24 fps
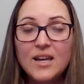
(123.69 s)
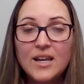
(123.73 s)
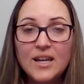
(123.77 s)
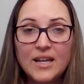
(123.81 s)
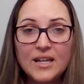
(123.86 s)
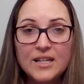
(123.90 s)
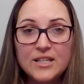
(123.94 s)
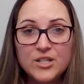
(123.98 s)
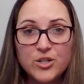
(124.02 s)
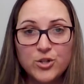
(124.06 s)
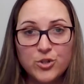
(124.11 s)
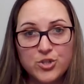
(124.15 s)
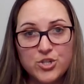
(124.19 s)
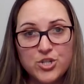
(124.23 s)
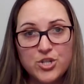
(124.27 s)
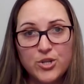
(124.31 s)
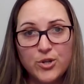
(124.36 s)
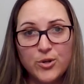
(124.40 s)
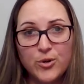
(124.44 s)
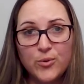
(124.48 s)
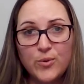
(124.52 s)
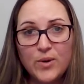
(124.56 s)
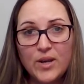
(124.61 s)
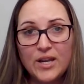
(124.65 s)
In year
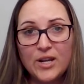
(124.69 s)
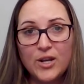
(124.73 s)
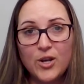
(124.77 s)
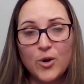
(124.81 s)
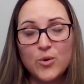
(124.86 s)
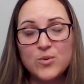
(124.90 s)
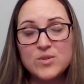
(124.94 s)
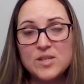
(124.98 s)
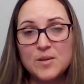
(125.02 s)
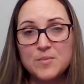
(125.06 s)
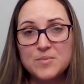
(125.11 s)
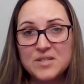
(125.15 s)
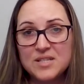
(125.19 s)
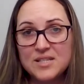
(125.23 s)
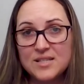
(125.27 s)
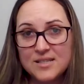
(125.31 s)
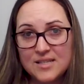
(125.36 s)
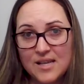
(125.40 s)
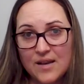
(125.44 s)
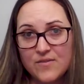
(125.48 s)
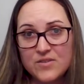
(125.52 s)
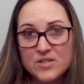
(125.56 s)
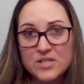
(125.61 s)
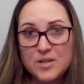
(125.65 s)
two, it goes up to
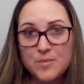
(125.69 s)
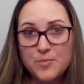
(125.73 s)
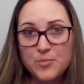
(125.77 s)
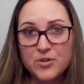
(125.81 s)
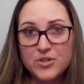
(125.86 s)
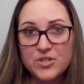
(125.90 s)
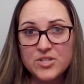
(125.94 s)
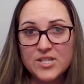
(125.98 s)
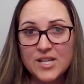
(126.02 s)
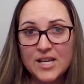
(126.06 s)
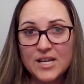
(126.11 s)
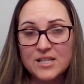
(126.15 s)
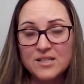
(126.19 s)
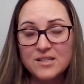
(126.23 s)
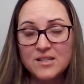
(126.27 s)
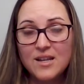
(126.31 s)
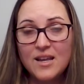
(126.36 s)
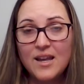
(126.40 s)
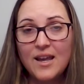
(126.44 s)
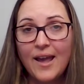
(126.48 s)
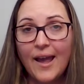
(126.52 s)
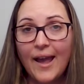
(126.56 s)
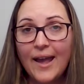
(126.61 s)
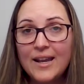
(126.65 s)
seventy percent,
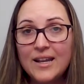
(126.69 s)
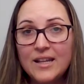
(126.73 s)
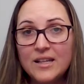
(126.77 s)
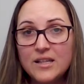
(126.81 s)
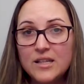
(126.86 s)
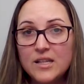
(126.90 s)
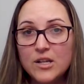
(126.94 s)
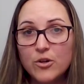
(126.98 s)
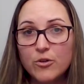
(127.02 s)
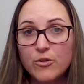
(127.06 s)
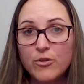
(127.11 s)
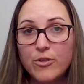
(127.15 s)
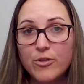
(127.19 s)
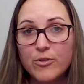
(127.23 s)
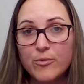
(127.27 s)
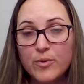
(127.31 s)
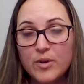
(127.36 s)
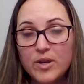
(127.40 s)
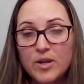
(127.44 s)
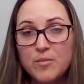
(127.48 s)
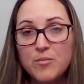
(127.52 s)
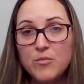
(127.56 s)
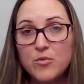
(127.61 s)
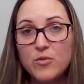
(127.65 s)
and in year
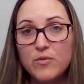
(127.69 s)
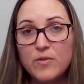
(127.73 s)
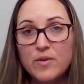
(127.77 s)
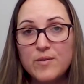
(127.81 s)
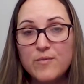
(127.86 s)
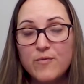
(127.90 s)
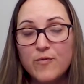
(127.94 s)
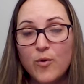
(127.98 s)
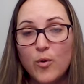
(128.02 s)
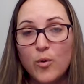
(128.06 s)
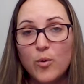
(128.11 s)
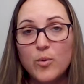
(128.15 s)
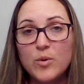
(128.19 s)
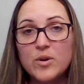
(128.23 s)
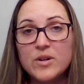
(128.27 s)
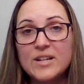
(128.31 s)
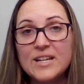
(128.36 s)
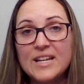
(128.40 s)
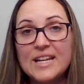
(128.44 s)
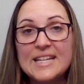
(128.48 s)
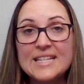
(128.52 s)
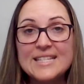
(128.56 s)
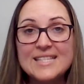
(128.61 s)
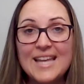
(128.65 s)
three moving forward,
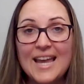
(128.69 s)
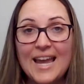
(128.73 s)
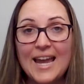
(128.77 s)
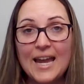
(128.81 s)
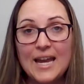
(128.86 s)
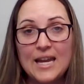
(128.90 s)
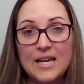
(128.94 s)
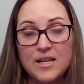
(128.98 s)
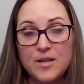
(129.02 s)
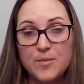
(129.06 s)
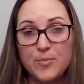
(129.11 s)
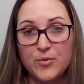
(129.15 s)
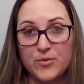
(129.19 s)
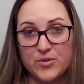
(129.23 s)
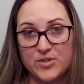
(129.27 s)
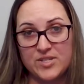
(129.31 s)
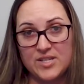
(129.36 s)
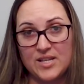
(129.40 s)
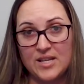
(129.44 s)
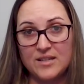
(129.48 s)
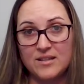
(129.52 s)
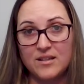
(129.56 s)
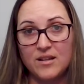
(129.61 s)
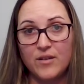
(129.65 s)
it's eighty
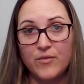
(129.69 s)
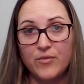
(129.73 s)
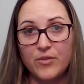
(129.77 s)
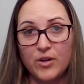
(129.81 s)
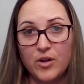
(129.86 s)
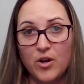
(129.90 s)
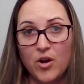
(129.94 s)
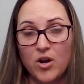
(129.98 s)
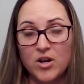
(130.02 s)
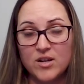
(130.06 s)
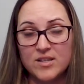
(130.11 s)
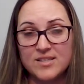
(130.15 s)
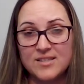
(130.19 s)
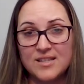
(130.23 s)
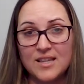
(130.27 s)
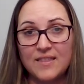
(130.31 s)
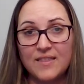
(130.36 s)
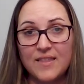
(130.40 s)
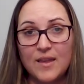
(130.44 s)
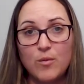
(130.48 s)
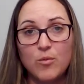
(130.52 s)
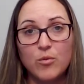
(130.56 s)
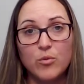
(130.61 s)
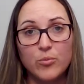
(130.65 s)
percent of the cost that
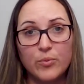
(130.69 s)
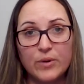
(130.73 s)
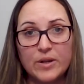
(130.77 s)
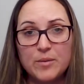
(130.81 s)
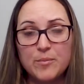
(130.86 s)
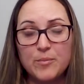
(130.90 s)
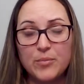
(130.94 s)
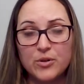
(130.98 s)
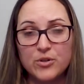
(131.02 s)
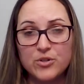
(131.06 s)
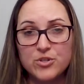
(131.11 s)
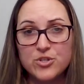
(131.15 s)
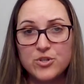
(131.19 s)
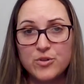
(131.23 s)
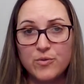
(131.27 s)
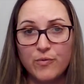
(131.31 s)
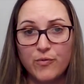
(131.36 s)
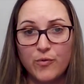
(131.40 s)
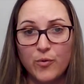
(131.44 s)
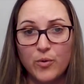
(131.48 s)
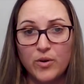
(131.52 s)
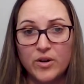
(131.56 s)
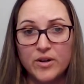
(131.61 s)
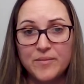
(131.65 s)
they will reimburse you
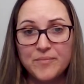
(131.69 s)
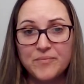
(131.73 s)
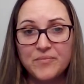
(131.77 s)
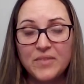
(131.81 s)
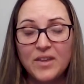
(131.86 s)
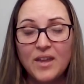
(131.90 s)
for.